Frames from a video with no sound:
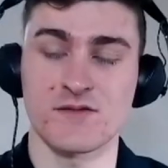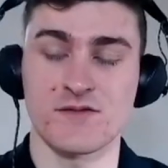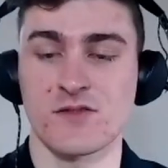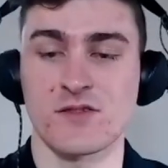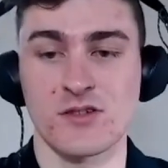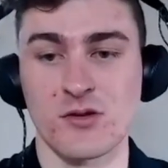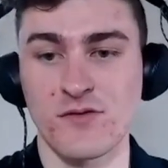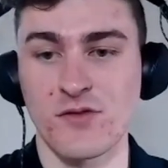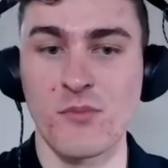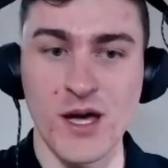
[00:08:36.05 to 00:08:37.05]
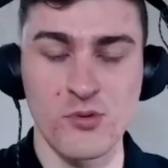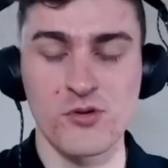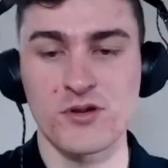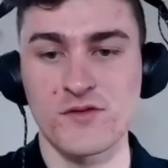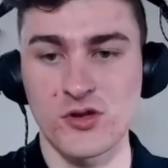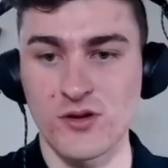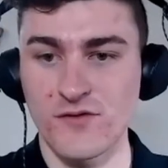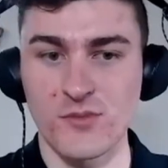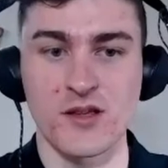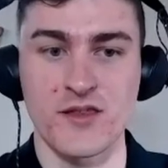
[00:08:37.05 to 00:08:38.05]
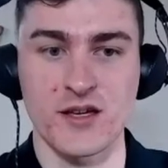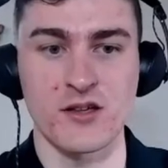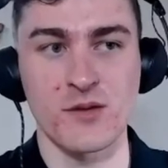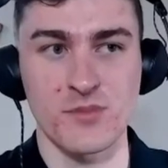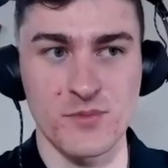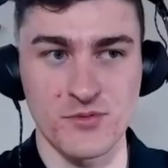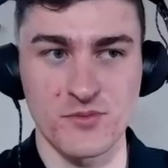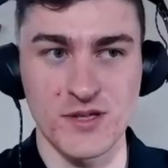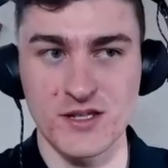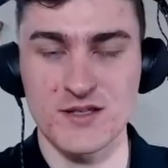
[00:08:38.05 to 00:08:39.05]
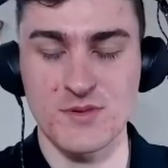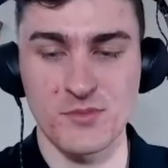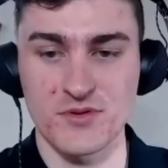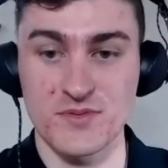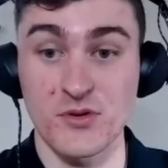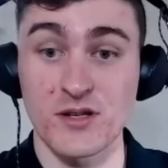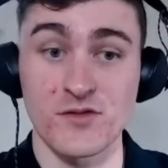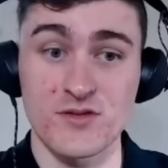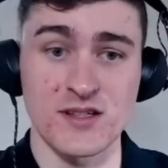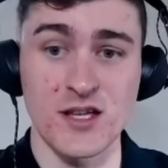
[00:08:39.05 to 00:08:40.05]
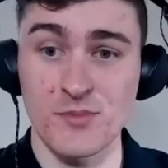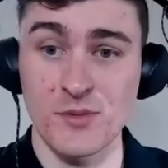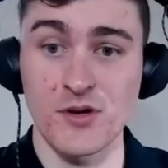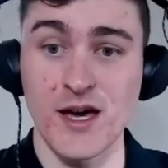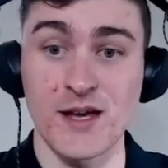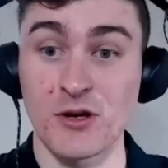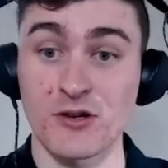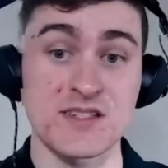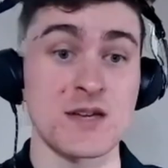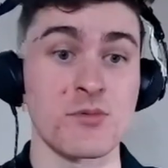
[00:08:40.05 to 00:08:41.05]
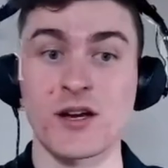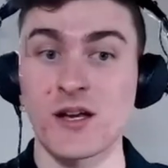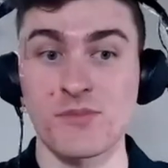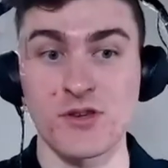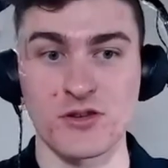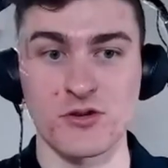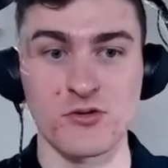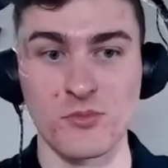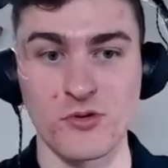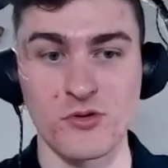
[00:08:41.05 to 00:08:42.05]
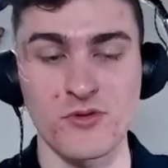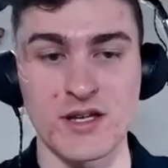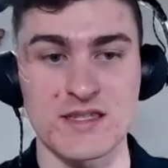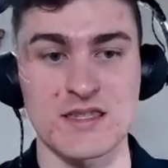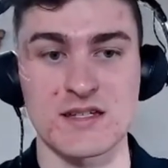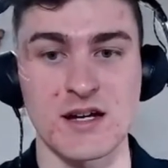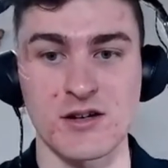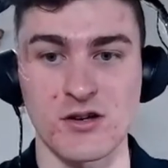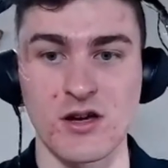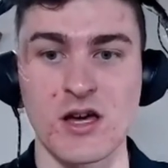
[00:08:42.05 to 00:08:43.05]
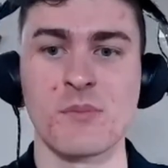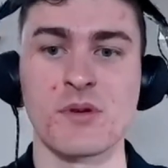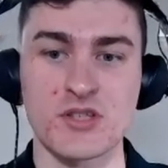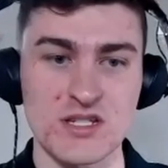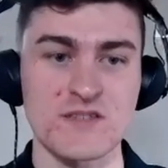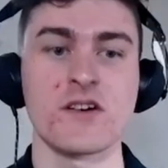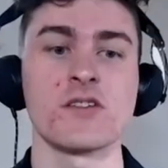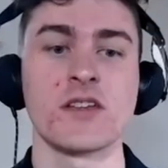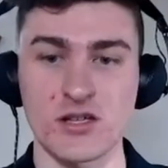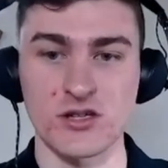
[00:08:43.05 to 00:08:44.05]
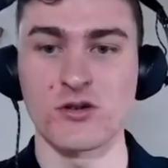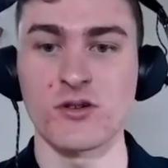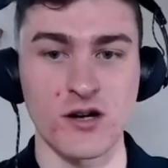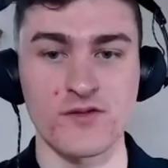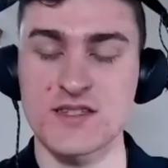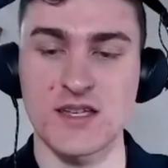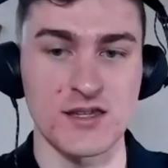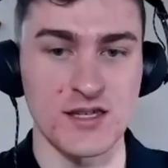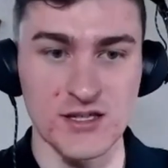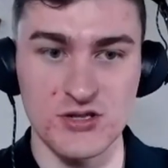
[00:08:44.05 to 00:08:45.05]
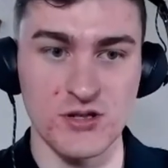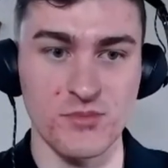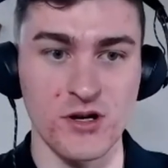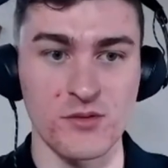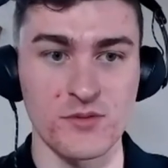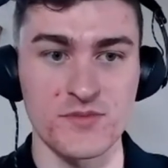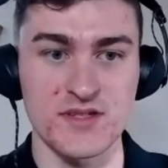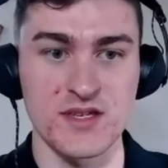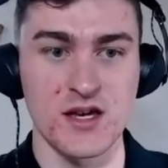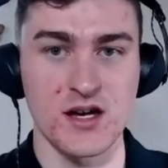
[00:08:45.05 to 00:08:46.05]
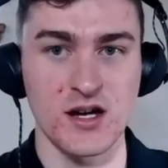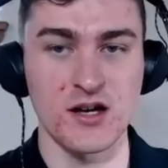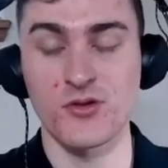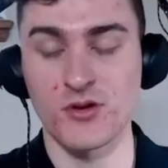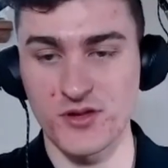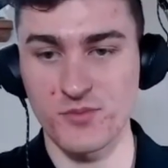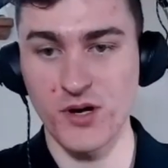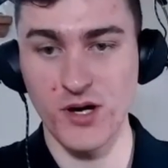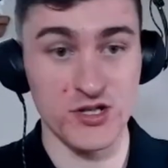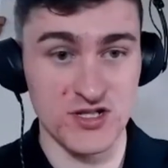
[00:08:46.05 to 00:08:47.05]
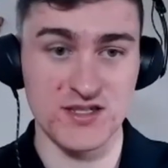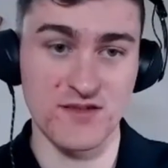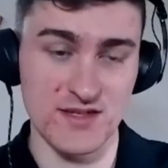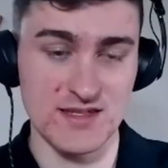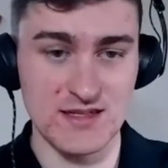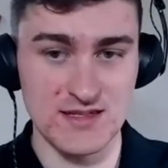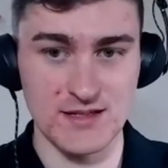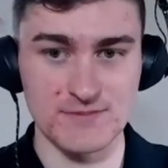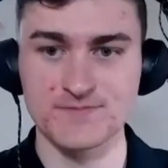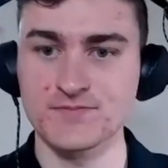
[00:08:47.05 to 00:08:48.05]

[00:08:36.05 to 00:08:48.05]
from my point of view, and from I think a lot of people, media's people's point of views, a lot of people had Marcus Haber right up there in the golden boot race the entire year. Mm. But it just felt like, you know, obviously had the injury problems throughout the patches of the season.